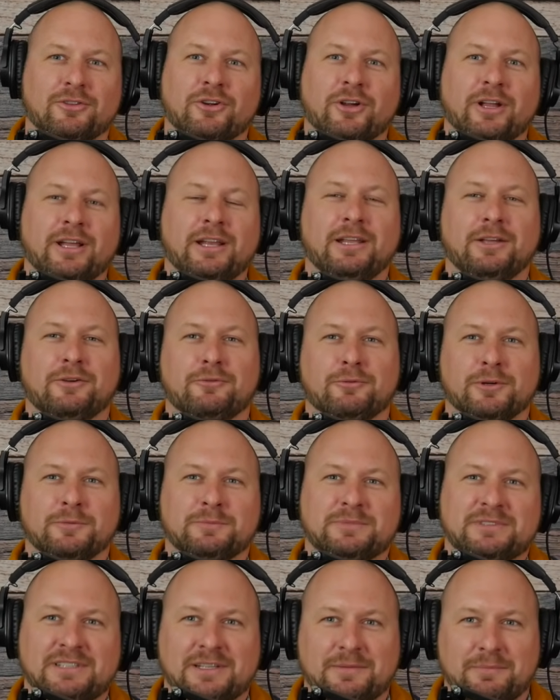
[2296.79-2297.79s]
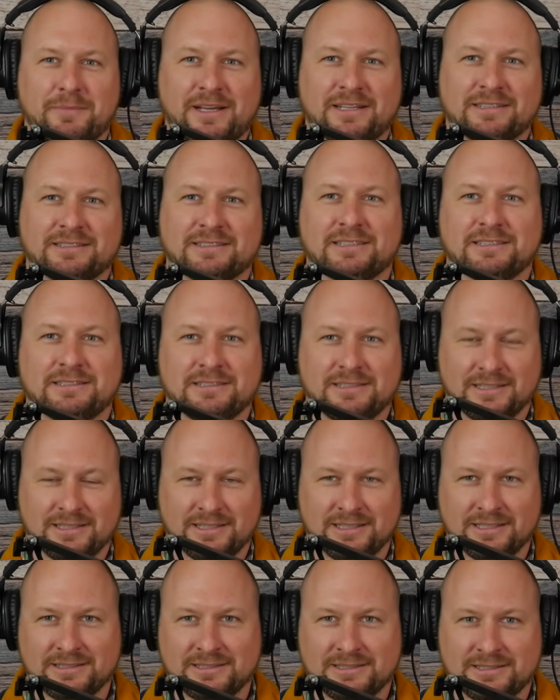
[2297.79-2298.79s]
there any groups that may assist in
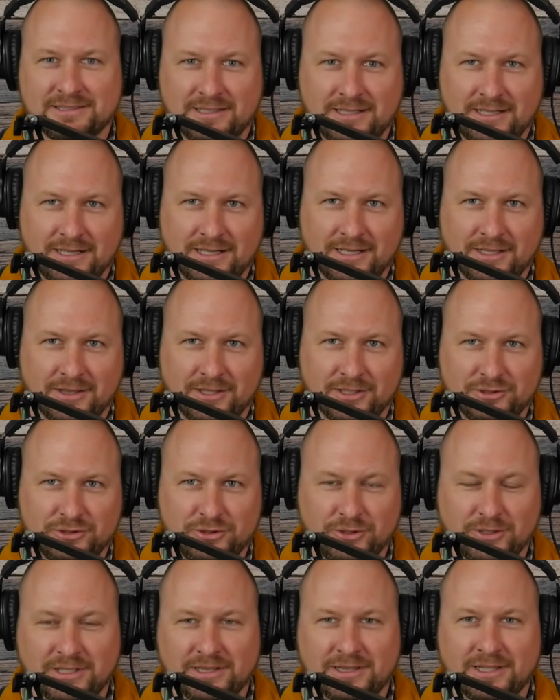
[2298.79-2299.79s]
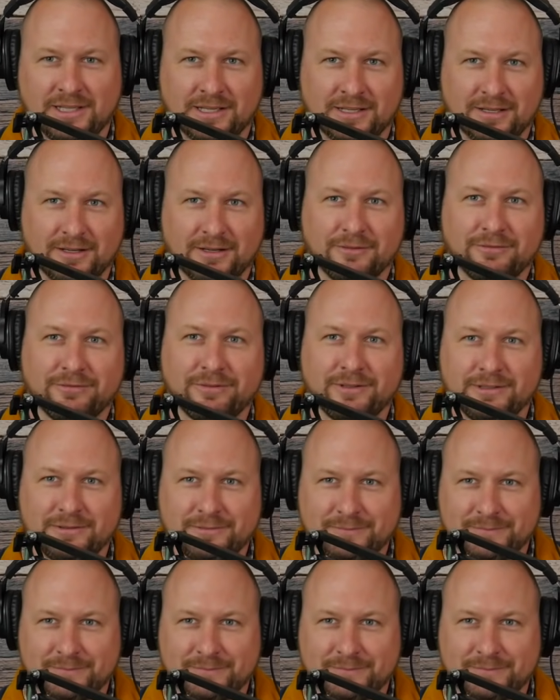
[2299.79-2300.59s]
this uh, that you could think of?